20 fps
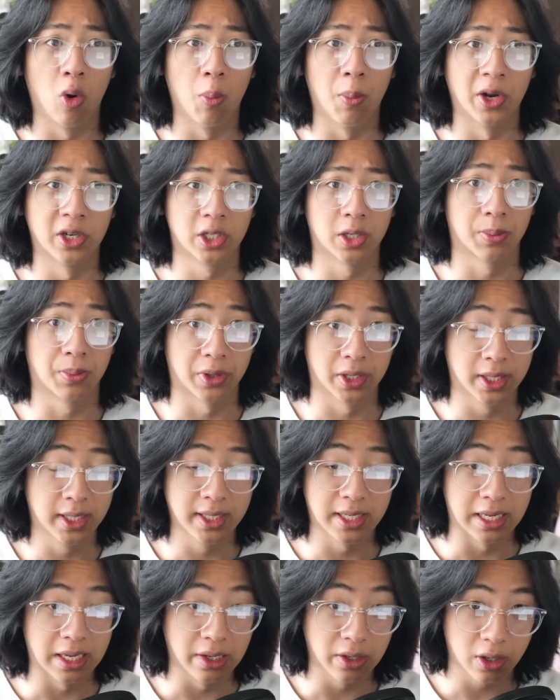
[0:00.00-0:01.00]
whole bunch of
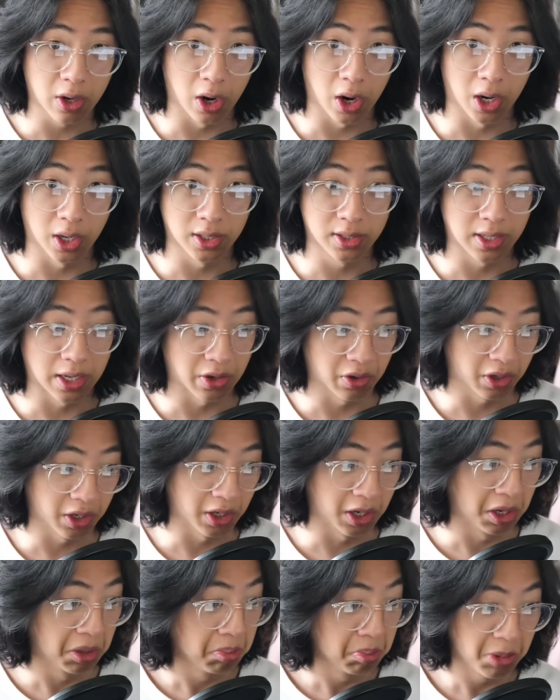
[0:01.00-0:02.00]
pristine cards that you're
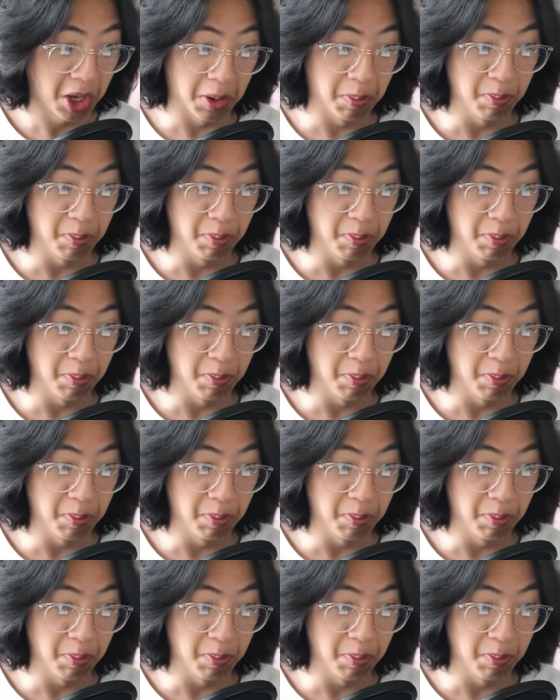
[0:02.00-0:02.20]
going to